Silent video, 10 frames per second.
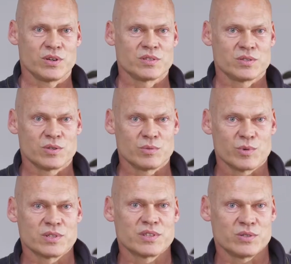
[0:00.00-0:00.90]
at Stone
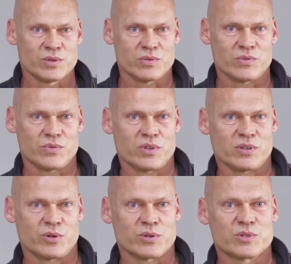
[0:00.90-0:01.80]
Barns Center for Food
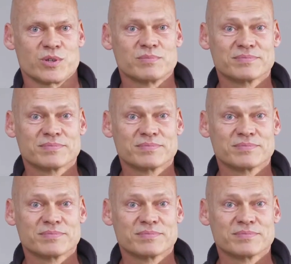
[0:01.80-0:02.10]
and Agriculture.